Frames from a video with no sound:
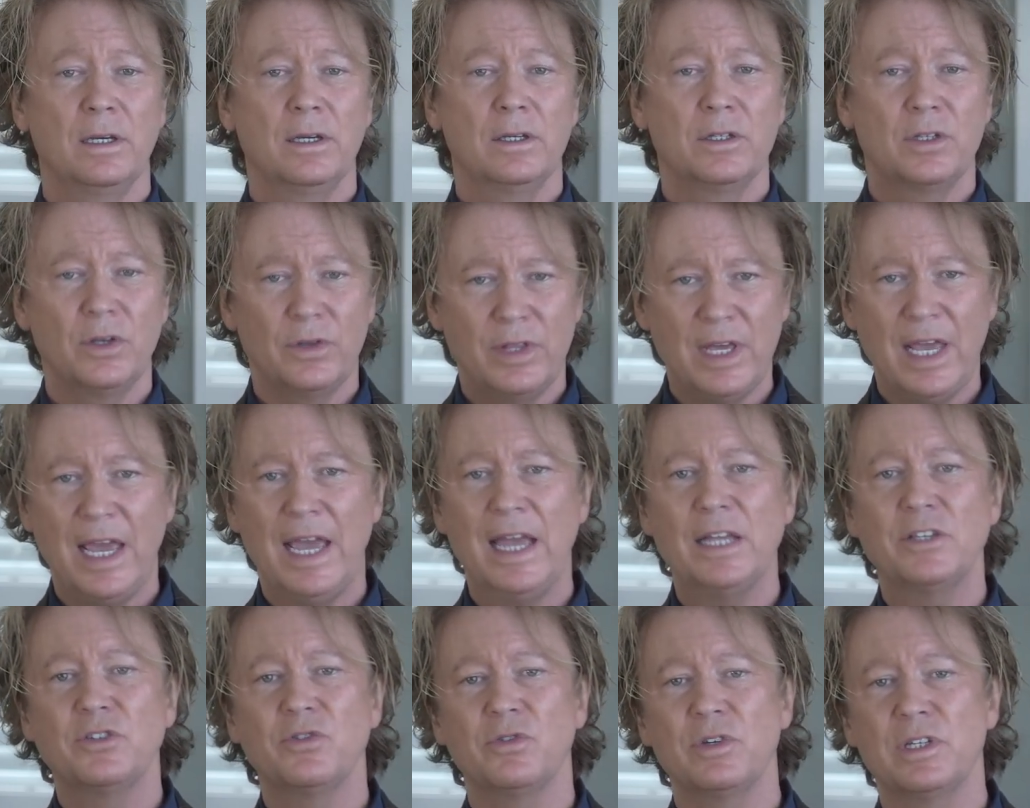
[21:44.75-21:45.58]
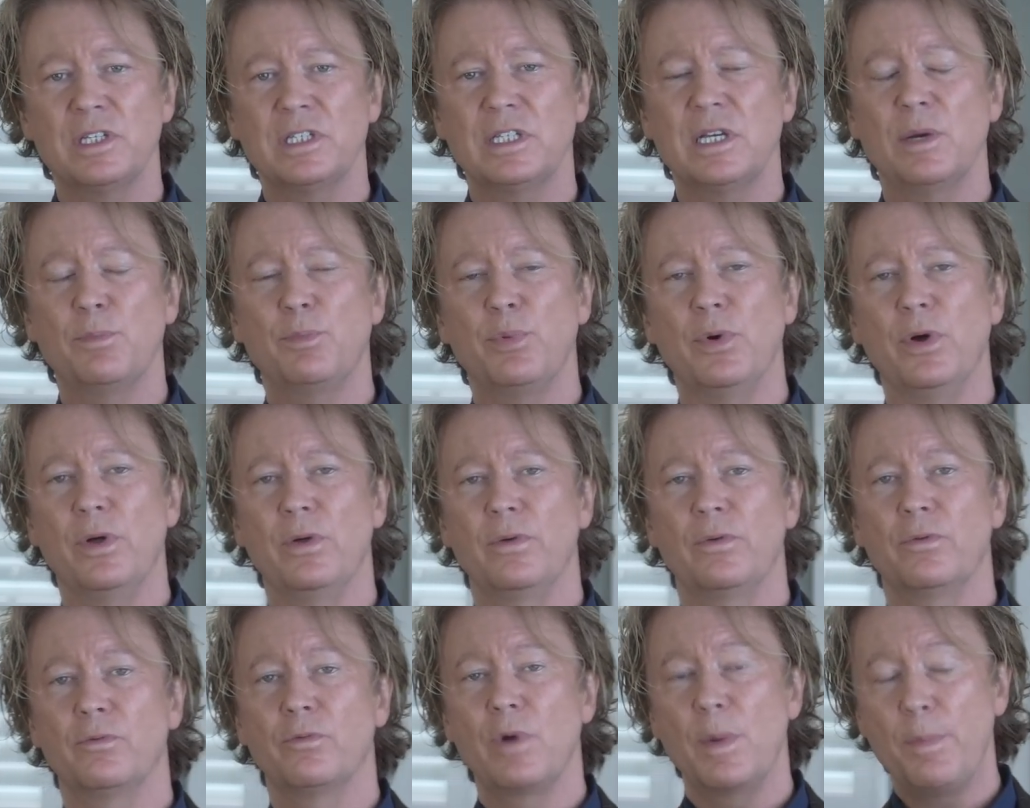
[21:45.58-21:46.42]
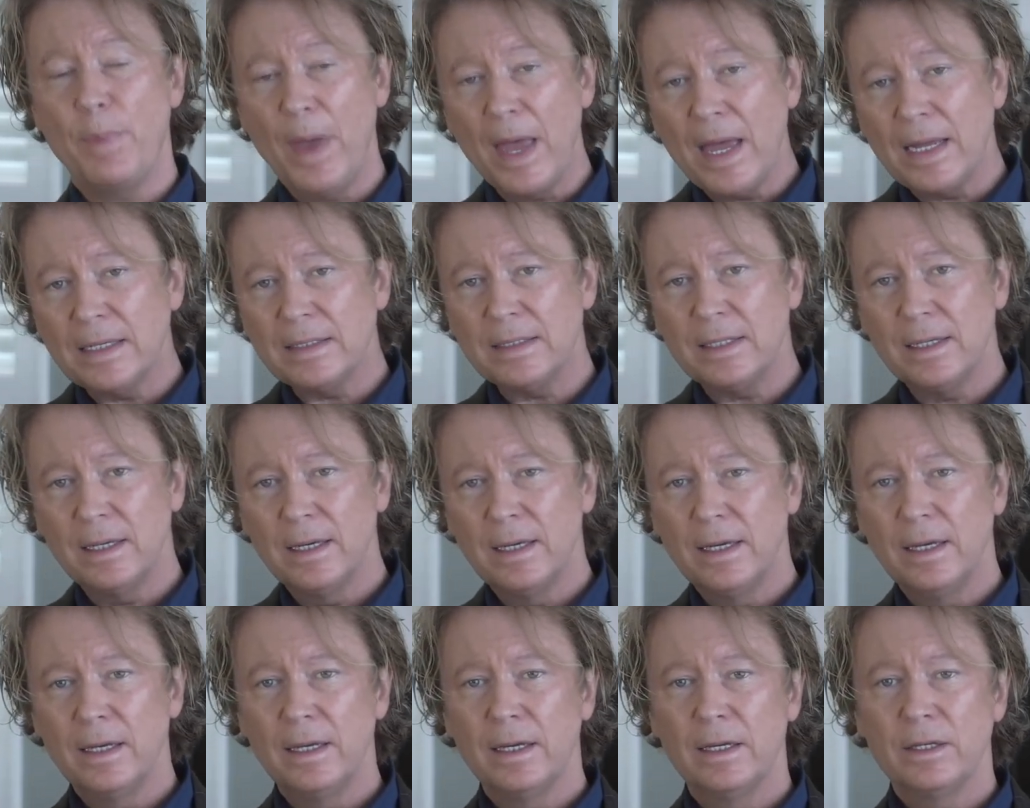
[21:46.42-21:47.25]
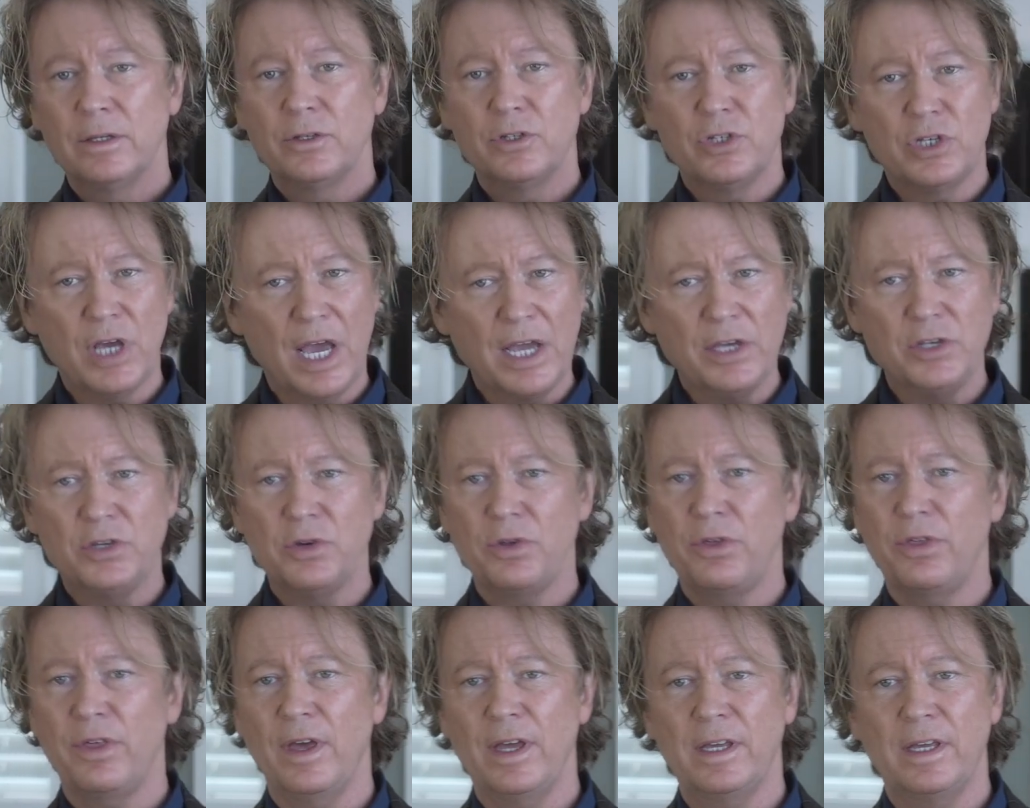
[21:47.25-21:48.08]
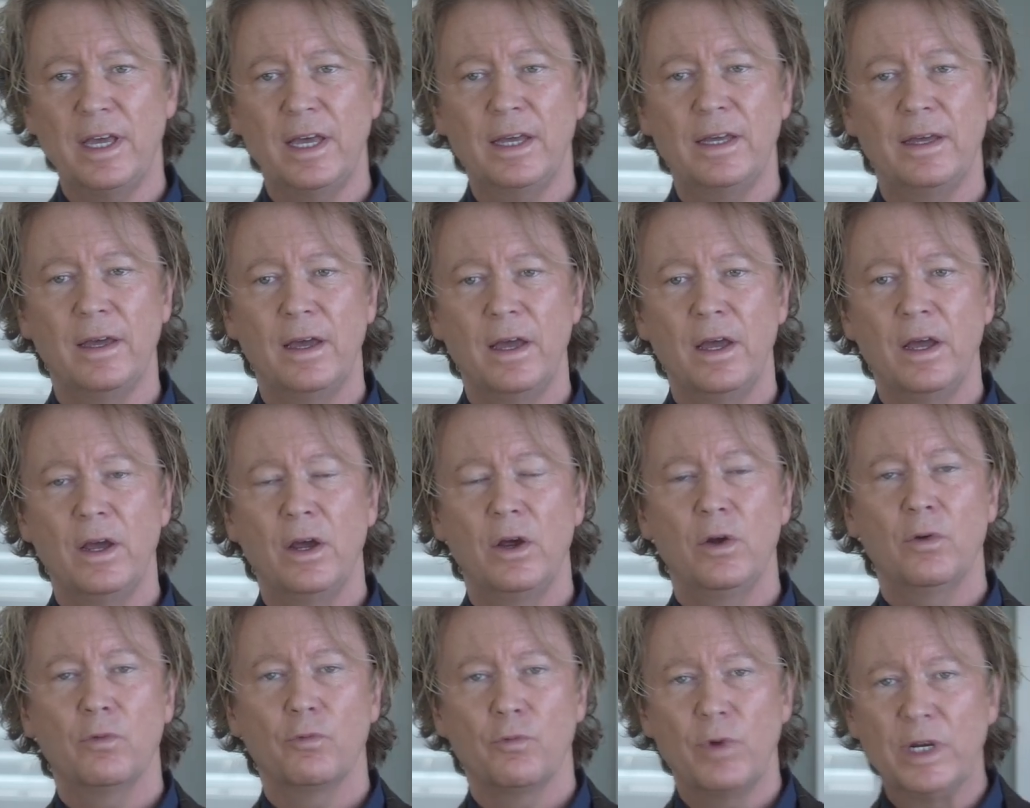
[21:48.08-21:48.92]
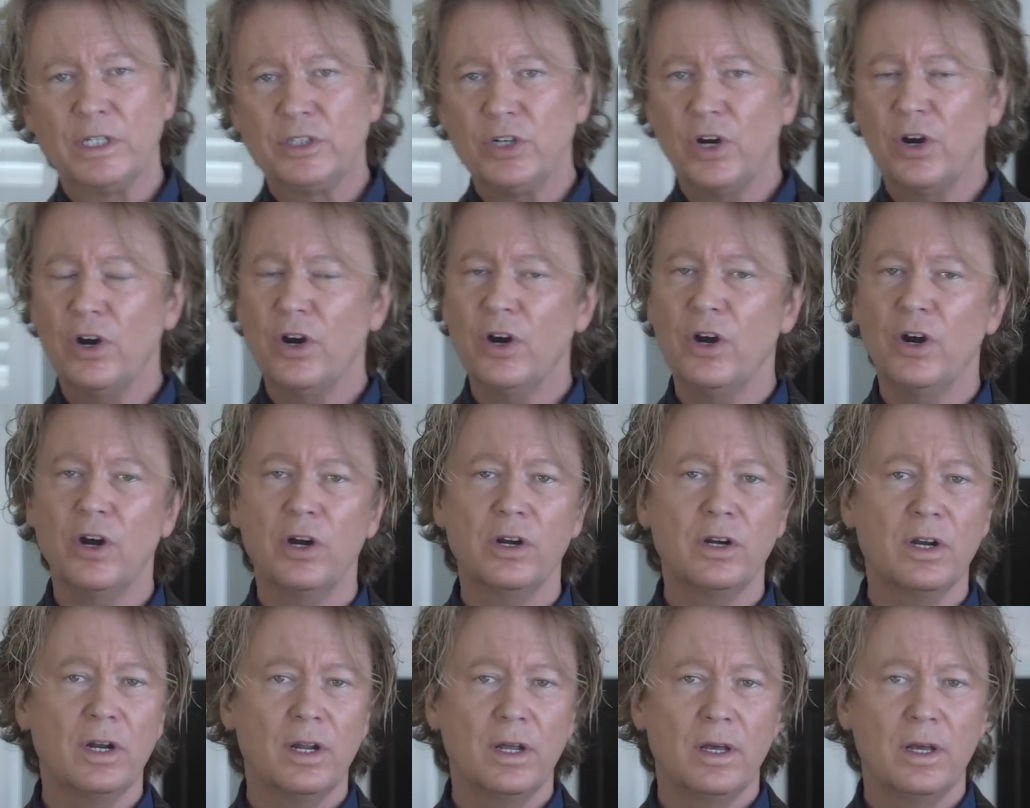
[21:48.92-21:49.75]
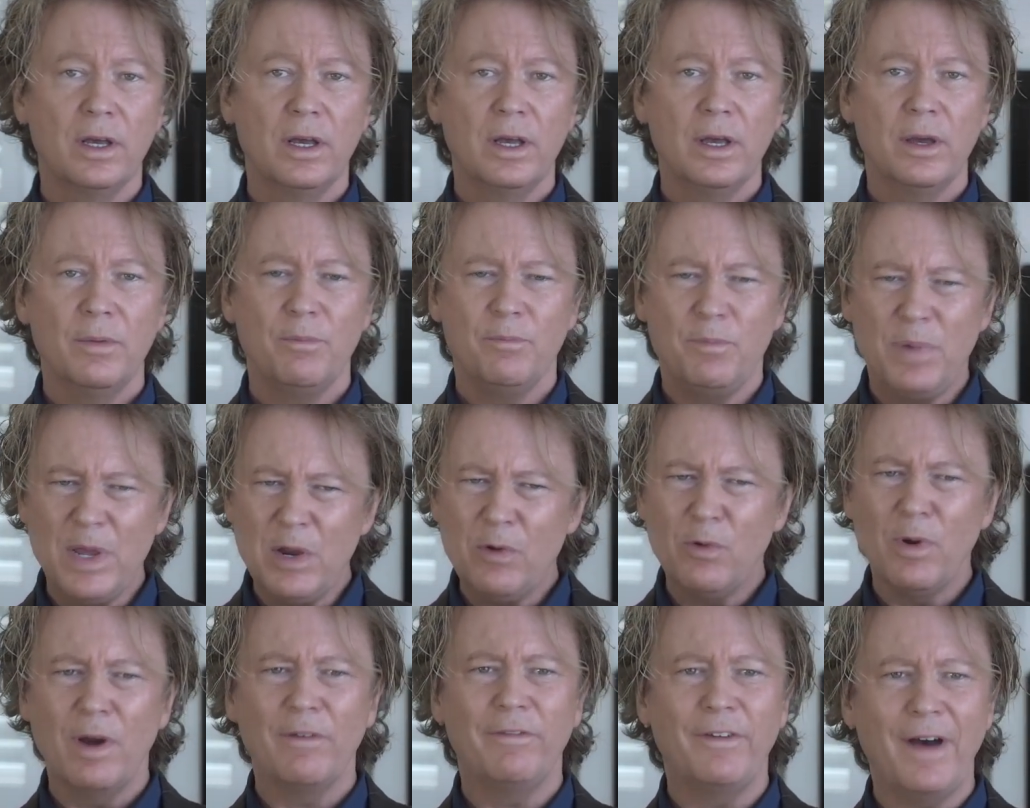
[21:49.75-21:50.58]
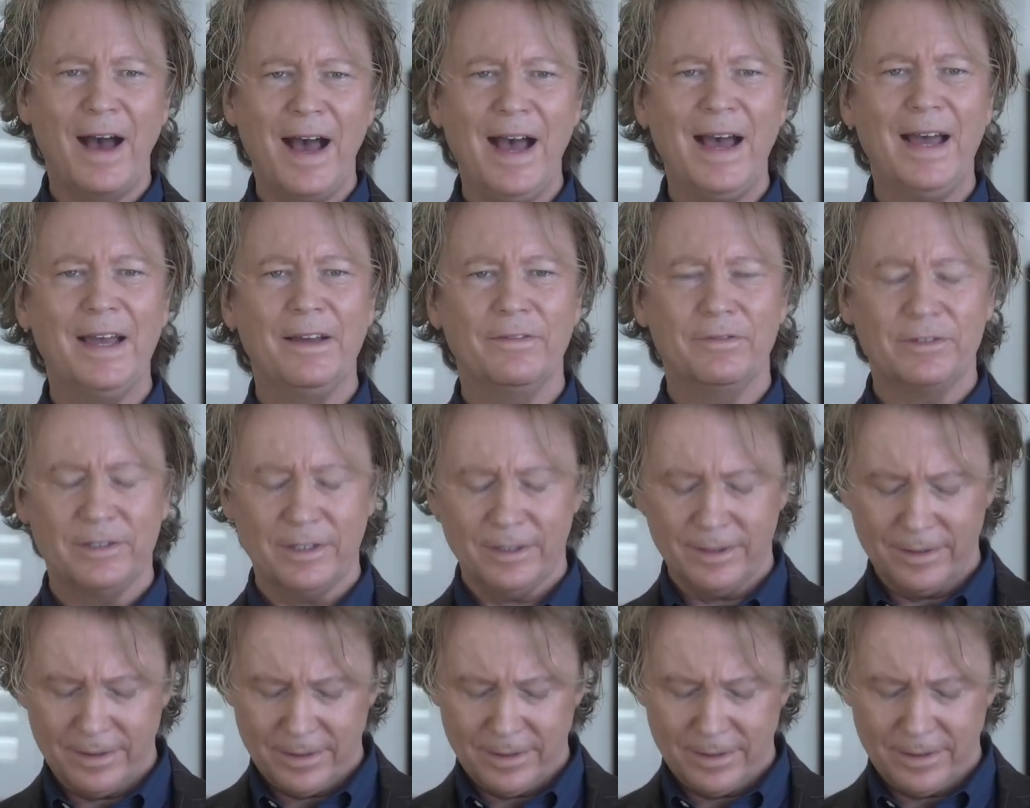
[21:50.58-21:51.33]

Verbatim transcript: So the answer is simple repent, change your thinking, return, be revived.